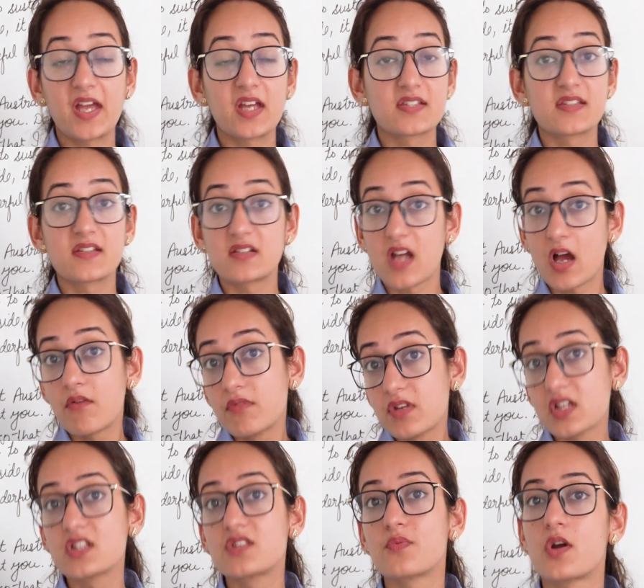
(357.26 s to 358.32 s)

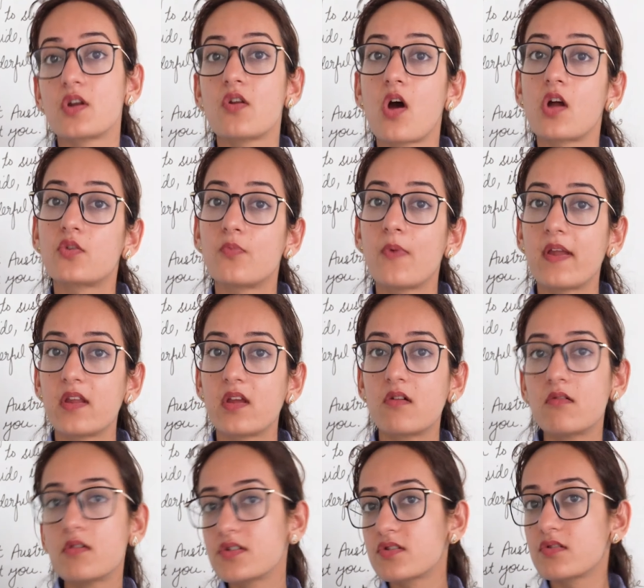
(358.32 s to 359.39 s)
surroundings were not very
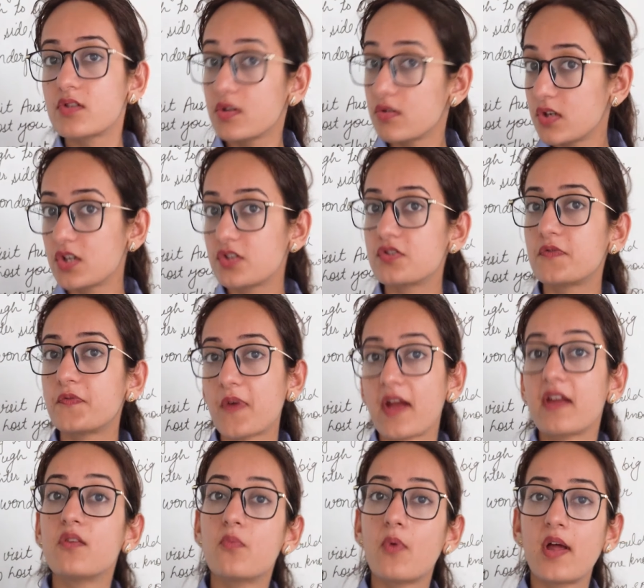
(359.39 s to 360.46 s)
good. So you need to
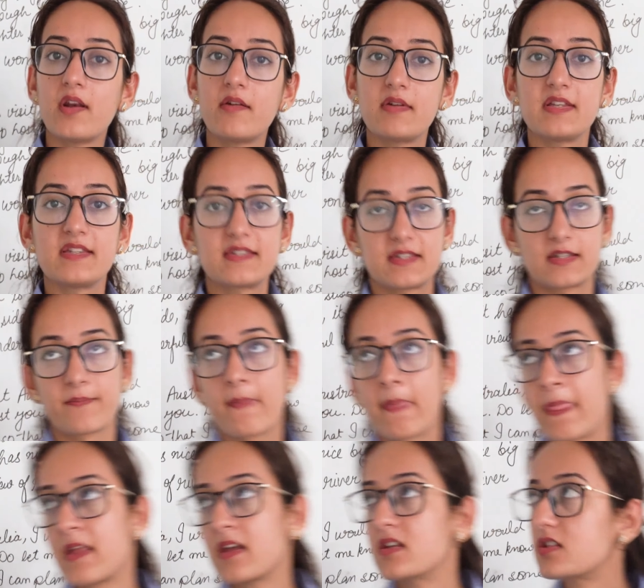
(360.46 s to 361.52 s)
find one reason.
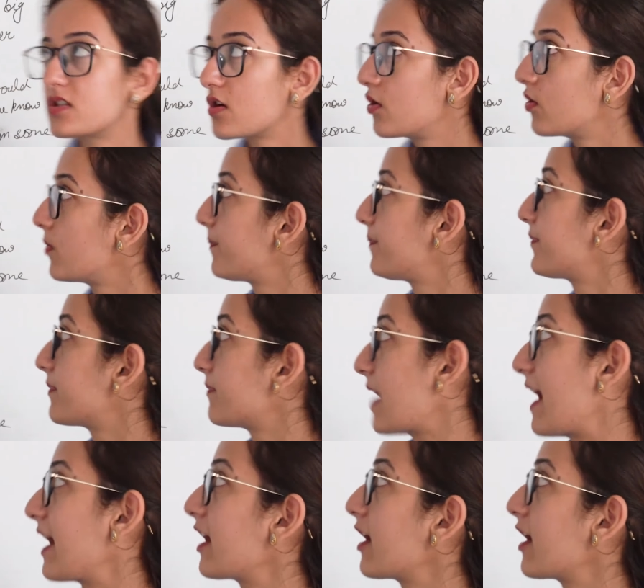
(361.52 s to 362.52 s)
So I